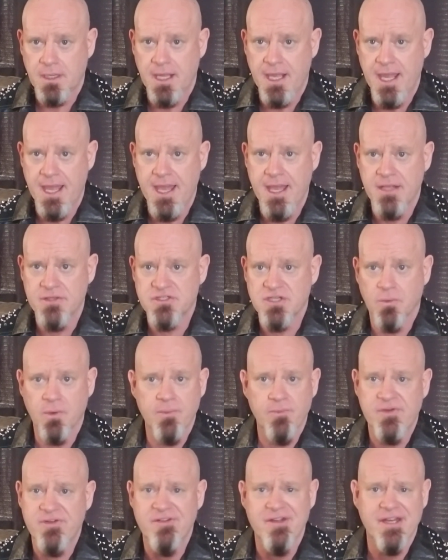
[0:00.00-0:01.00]
And so
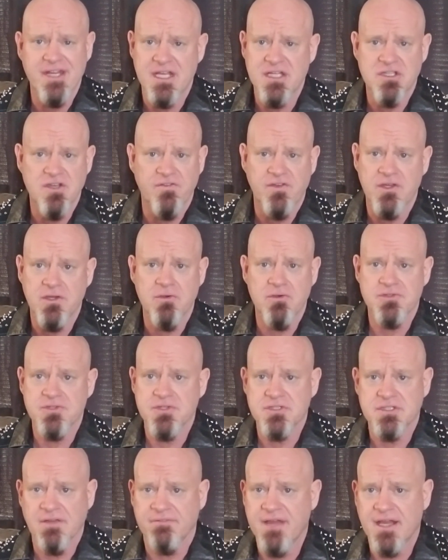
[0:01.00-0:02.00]
when we read interviews
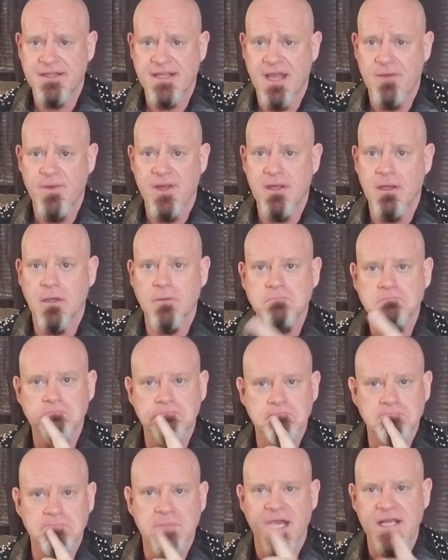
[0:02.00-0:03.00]
and stuff like that, we can go,
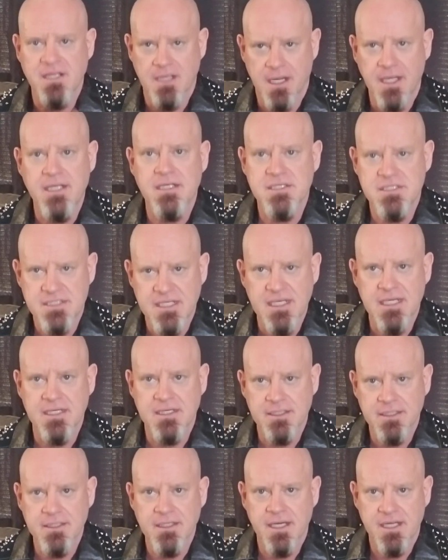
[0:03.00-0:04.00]
"Hmm, I, I can see
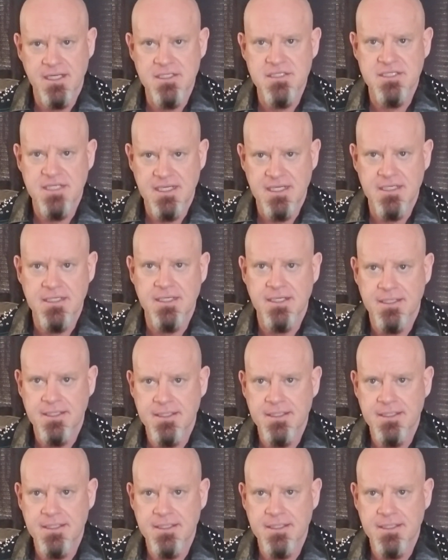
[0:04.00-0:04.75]
it. I can see it.